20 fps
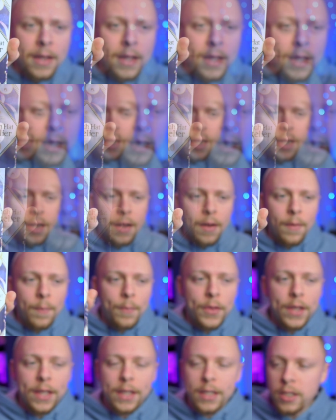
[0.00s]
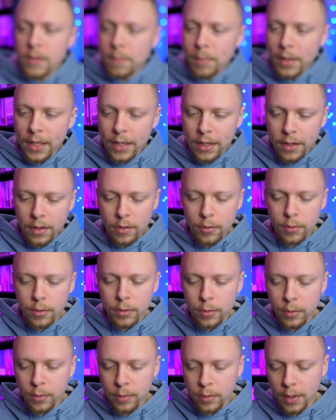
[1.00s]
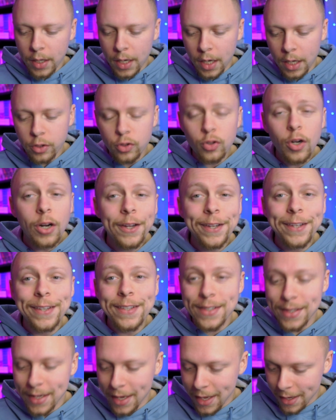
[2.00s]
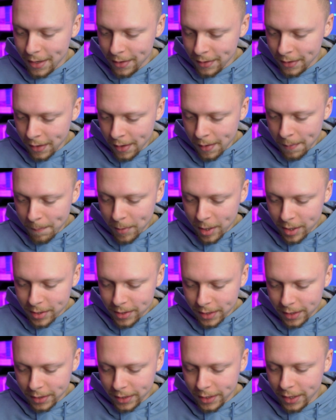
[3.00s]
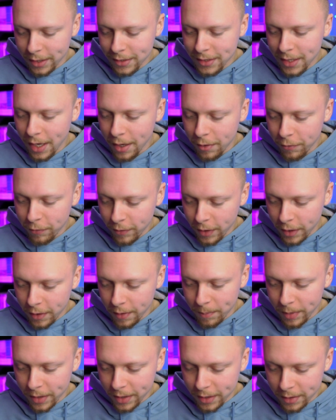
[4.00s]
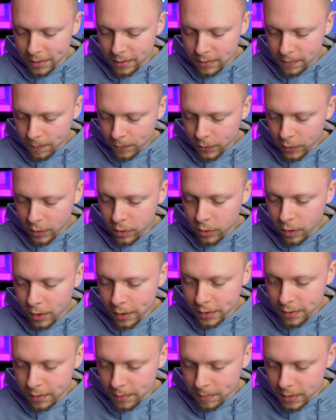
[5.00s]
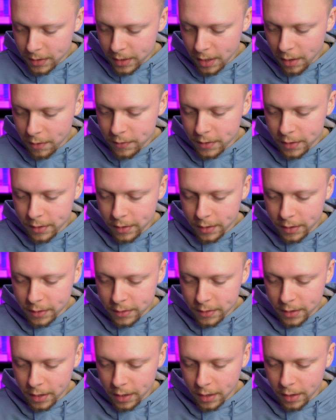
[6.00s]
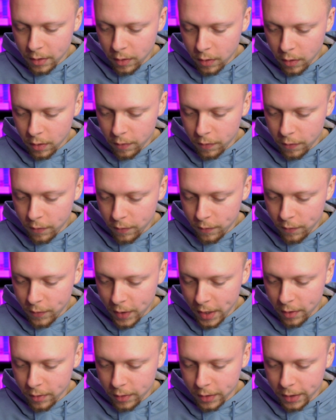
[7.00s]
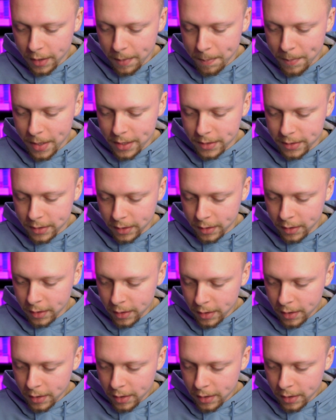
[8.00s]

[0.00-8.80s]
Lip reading: They explain it through drawings, and basically it's kind of funny because the drawings themselves in this are fairly amazing.